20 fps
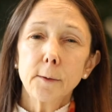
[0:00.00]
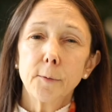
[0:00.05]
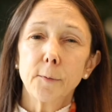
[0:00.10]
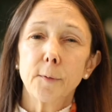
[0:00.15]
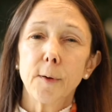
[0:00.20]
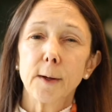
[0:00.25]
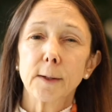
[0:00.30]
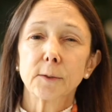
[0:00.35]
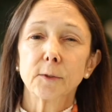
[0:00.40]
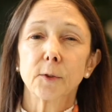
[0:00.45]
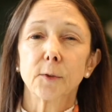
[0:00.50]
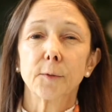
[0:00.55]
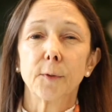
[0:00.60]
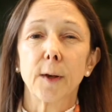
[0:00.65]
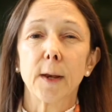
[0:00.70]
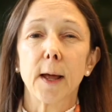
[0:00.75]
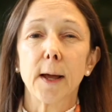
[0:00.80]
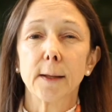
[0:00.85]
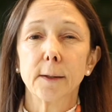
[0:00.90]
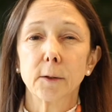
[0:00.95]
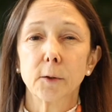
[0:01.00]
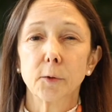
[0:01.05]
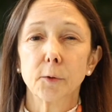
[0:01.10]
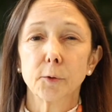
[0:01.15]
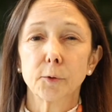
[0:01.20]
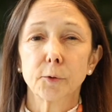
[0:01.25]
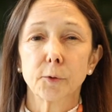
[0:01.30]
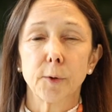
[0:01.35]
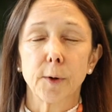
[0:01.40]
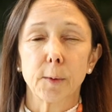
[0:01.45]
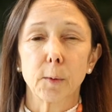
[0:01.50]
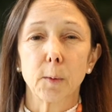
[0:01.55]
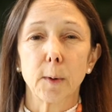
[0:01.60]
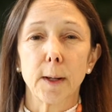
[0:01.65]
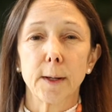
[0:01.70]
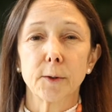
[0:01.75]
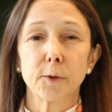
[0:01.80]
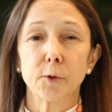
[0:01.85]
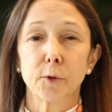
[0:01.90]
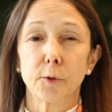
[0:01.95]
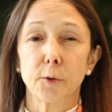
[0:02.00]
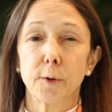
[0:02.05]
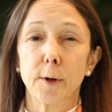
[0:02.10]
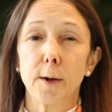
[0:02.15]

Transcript: effects of land use regulation